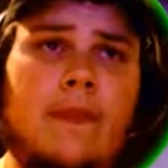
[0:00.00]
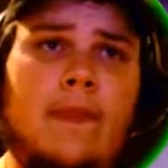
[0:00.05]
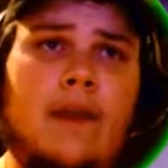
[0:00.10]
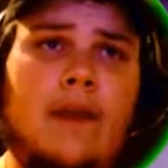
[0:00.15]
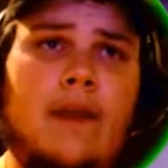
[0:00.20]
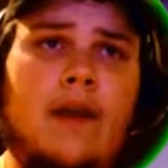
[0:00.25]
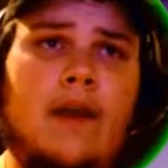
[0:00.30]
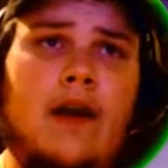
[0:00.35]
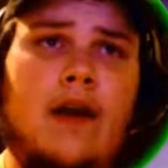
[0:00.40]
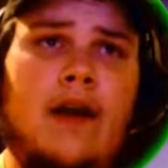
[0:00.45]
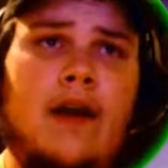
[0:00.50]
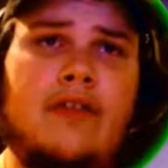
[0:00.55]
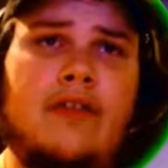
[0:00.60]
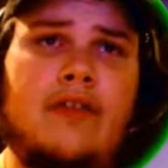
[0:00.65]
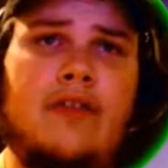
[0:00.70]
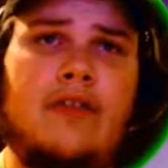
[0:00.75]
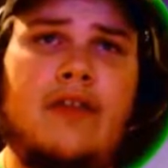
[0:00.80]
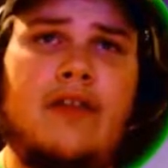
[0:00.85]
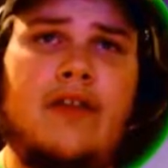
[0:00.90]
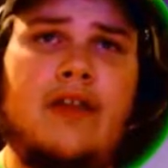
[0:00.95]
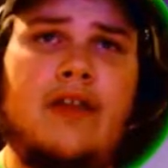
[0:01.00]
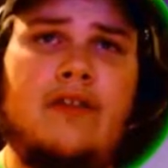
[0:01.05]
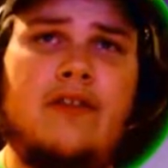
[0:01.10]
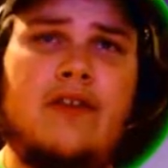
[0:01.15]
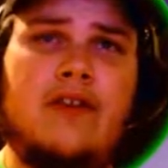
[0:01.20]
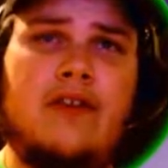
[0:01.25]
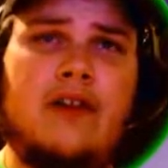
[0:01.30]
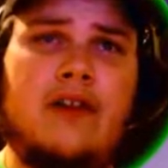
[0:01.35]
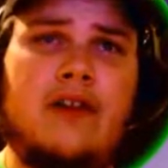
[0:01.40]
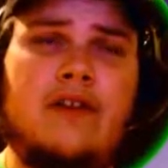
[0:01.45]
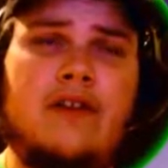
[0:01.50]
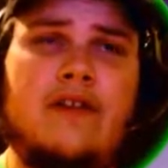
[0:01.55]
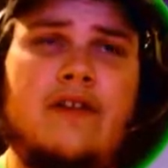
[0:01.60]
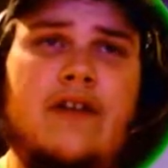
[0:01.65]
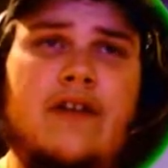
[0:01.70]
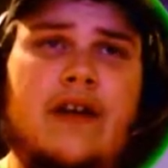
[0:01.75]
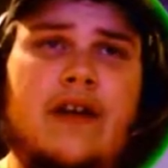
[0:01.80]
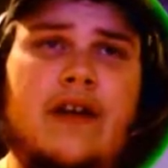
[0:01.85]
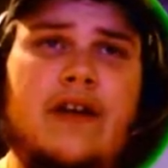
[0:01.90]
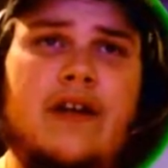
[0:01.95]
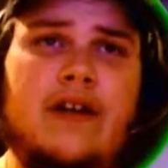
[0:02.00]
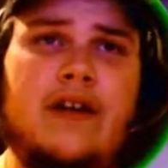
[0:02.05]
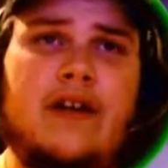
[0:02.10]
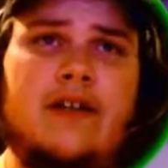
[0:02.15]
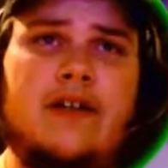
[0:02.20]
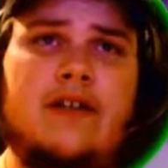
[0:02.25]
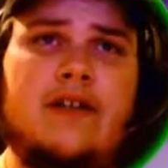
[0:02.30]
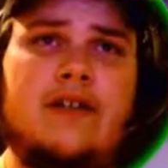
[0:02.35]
Alright, he's going to lead into Kartana,